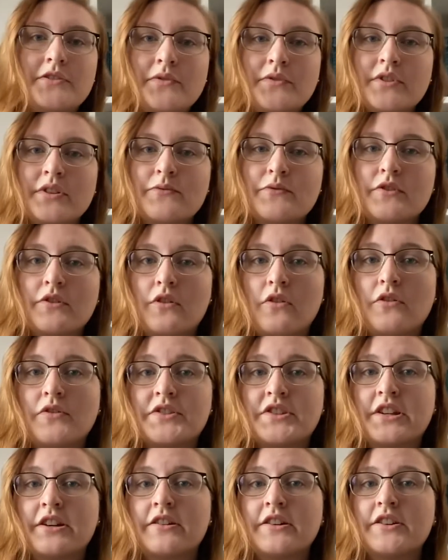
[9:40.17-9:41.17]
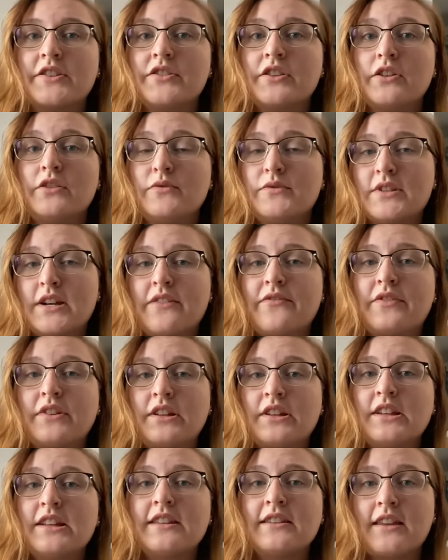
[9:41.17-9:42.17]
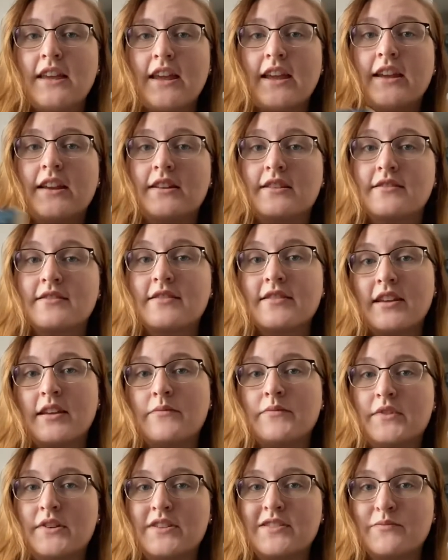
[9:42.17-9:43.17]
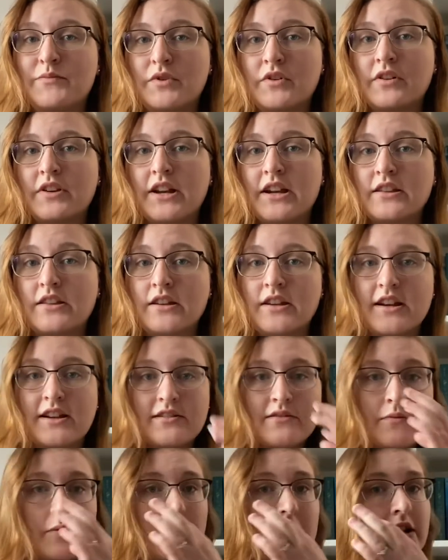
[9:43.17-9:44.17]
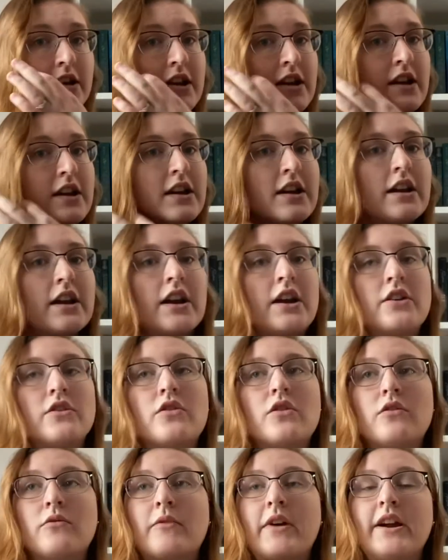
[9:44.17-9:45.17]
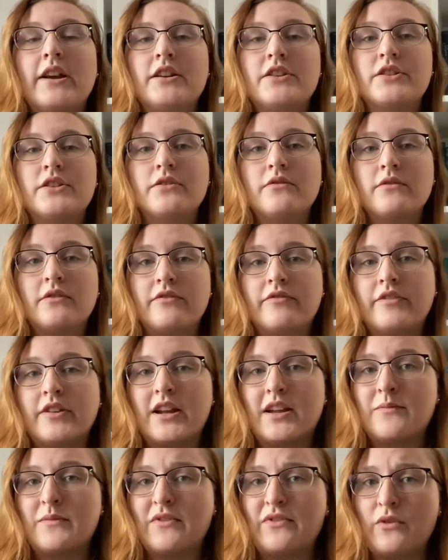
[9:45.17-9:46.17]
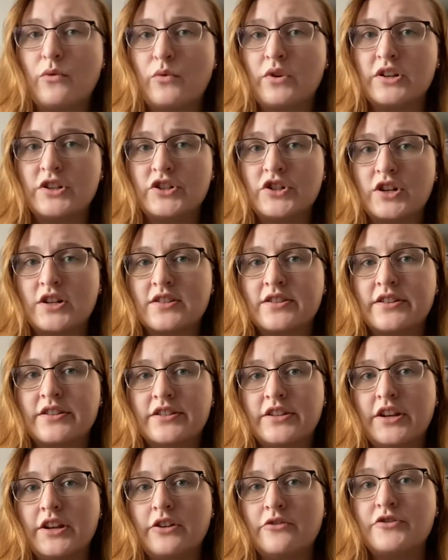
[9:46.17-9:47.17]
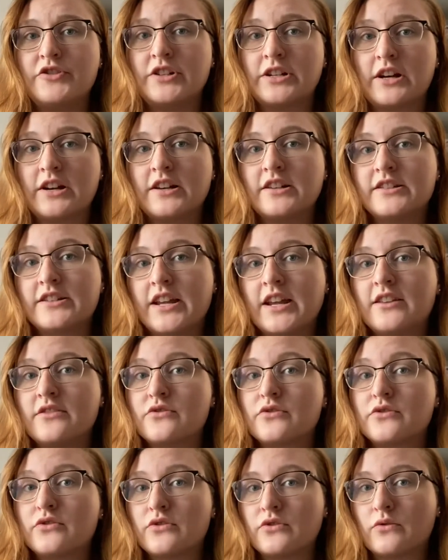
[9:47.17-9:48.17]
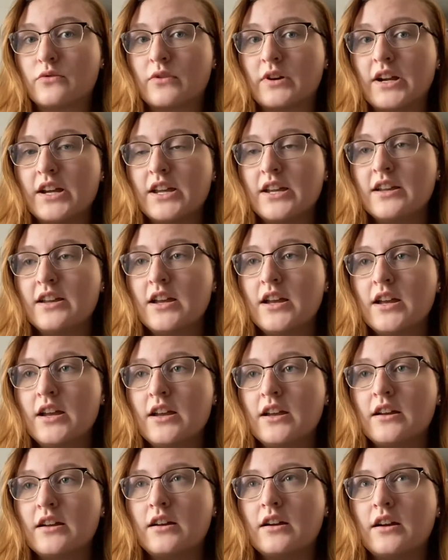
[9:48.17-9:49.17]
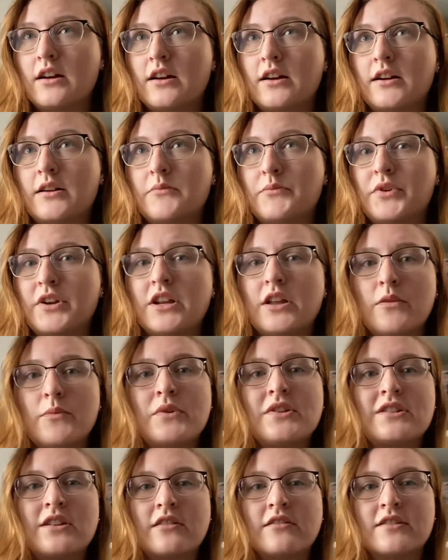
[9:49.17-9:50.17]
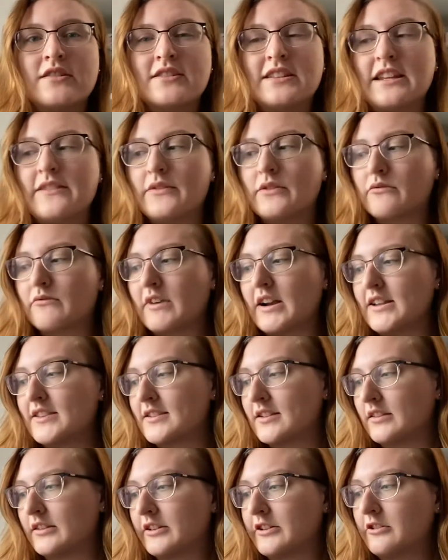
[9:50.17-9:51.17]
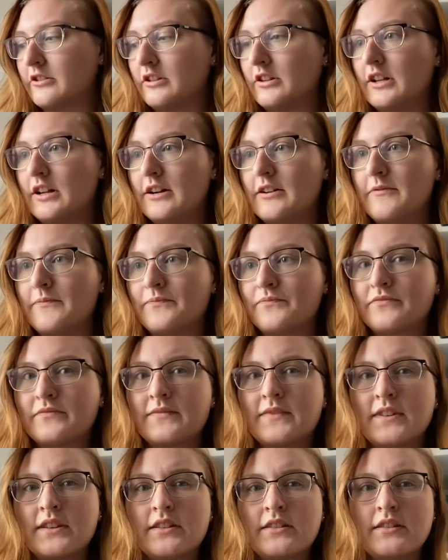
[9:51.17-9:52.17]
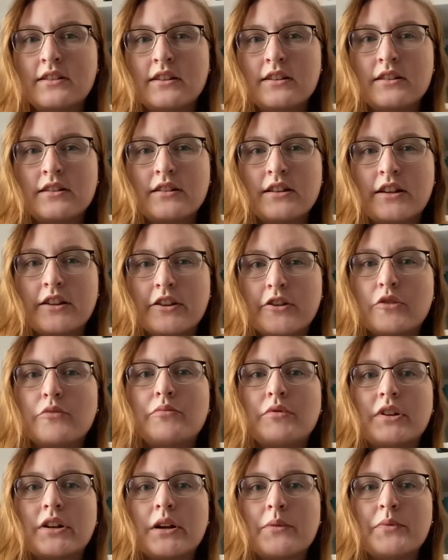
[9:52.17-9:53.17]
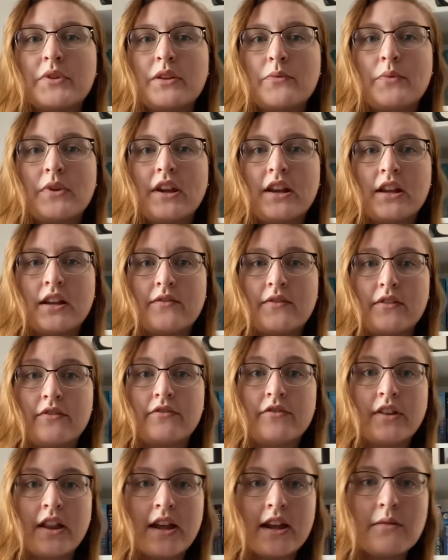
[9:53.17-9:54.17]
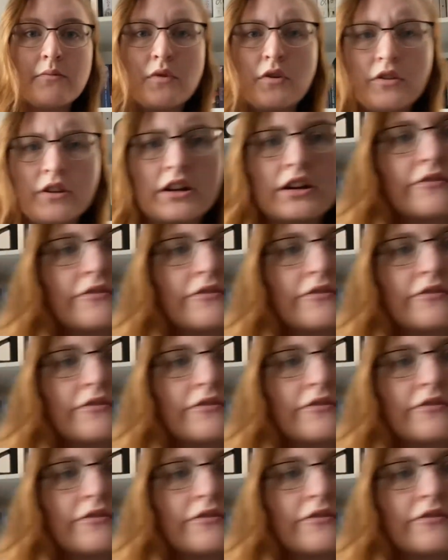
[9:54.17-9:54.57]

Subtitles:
in terms of the whole series, you definitely can skip this book and the next one and go right into Aflame if you want to just continue Jared and Tate's story. Penelope Douglas even writes a little blurb in the beginning of Aflame. Hold on, I'll